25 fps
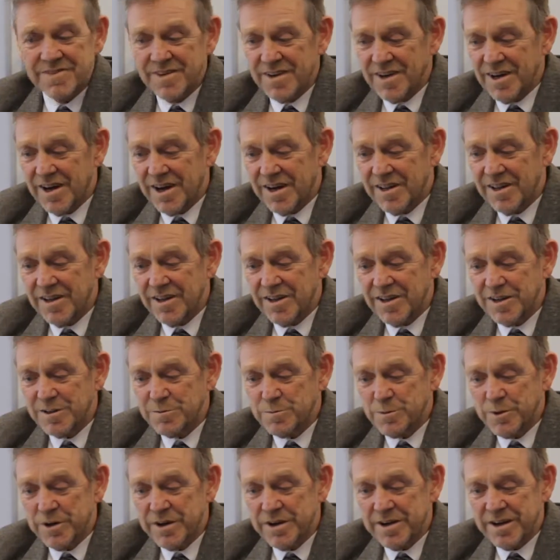I think that's
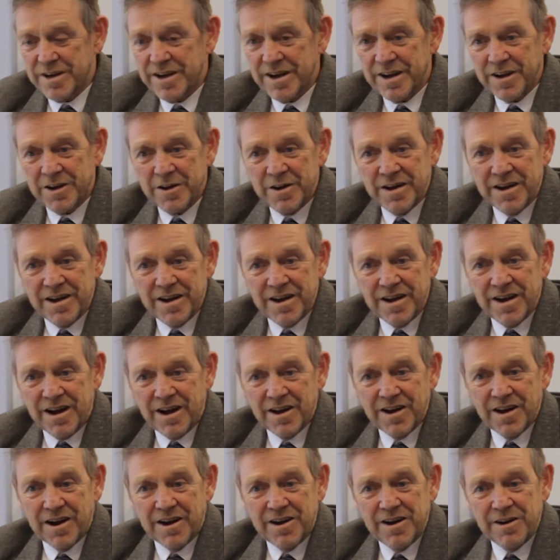brilliant.
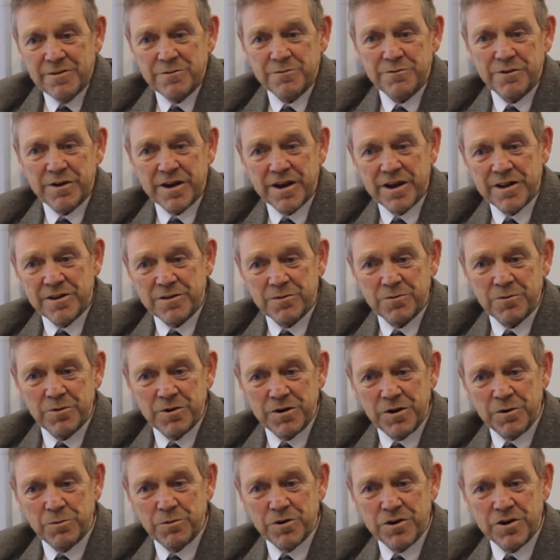I never forget when
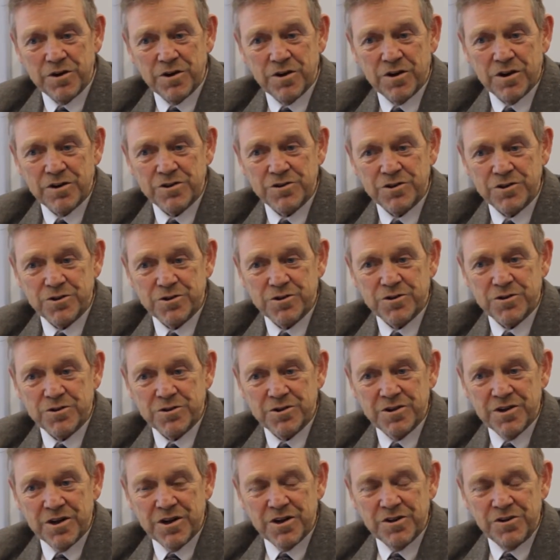you got your
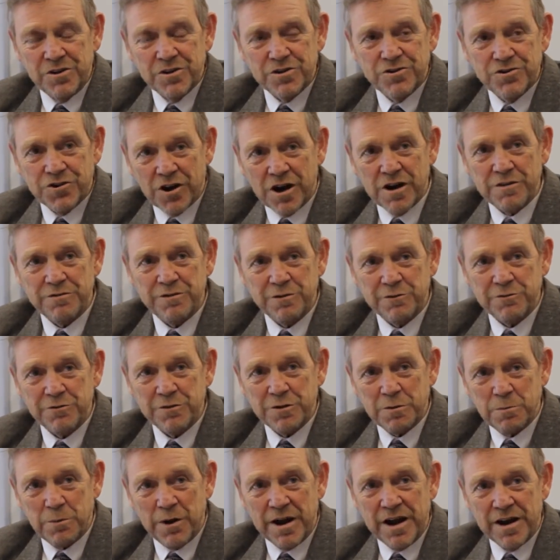trophy for
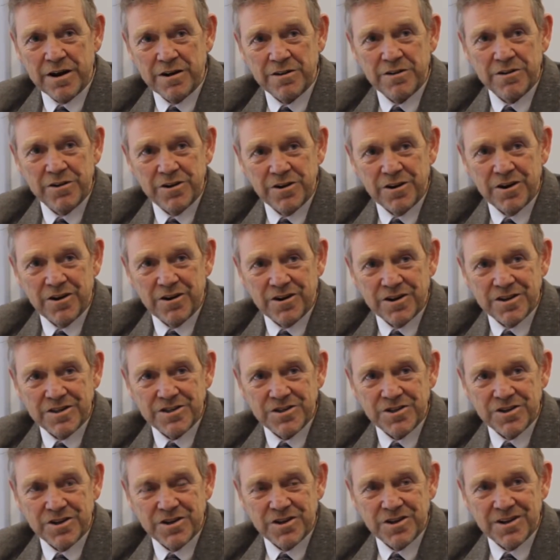the brand of the year
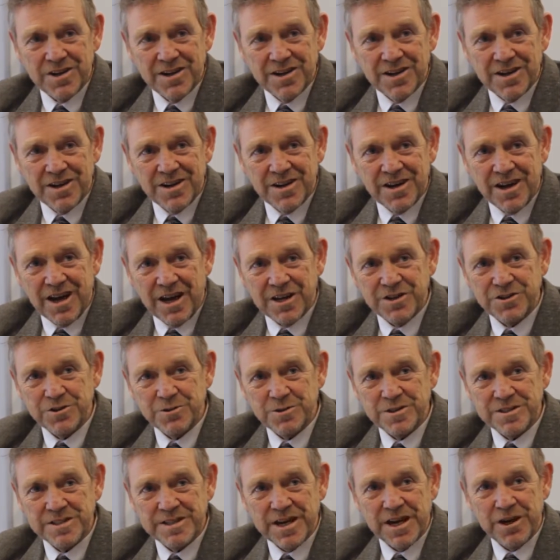last year. As you
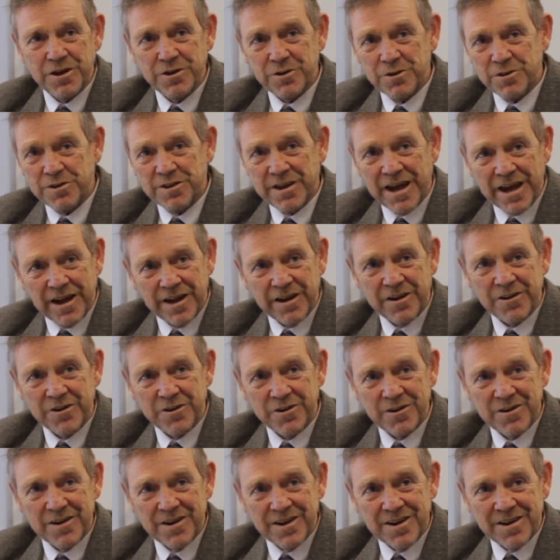were saying your thank
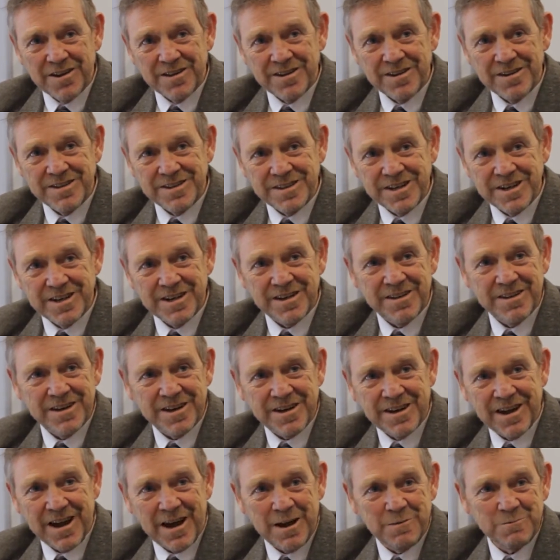you, the tear that
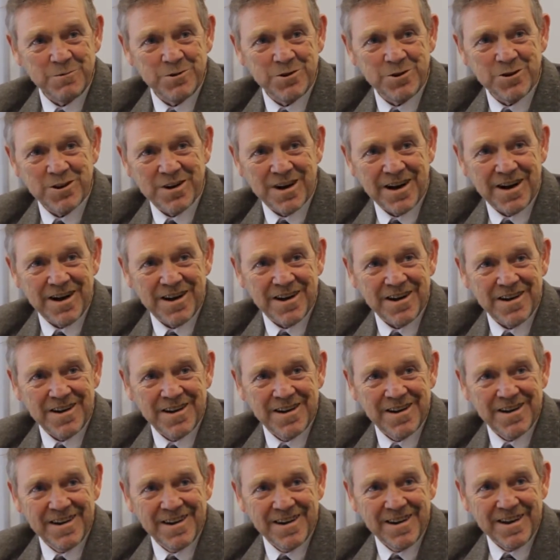came to your eye
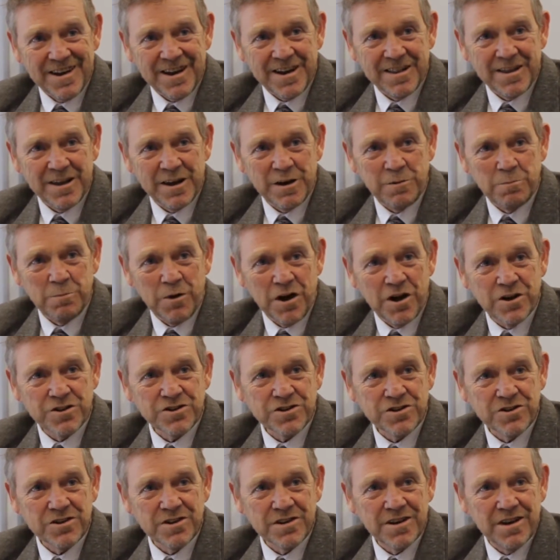and that
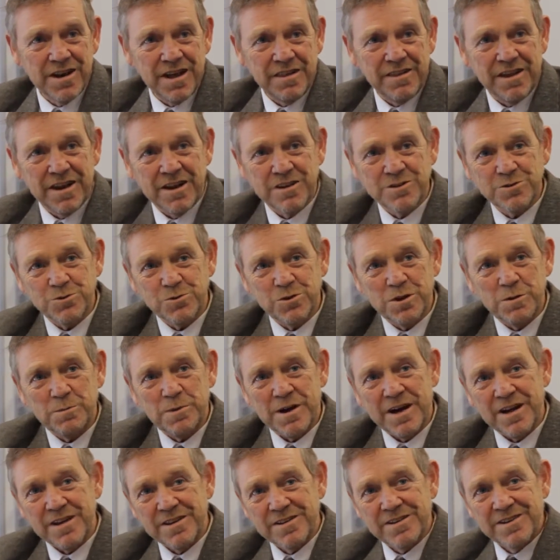emotion that it's all
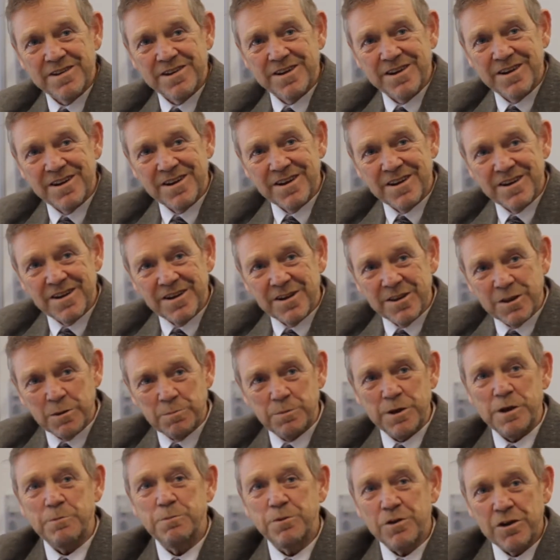about the
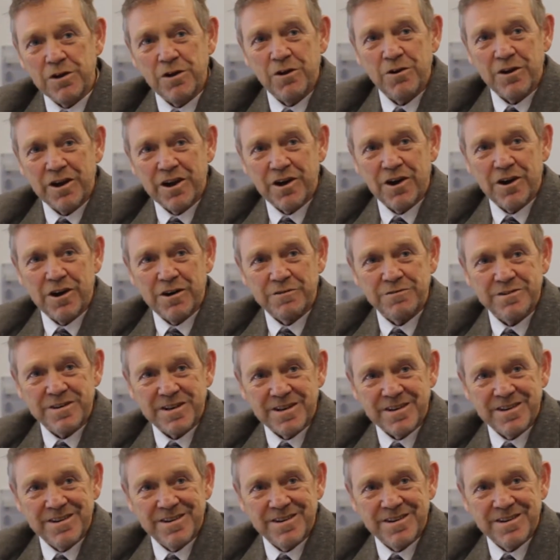people you're looking after,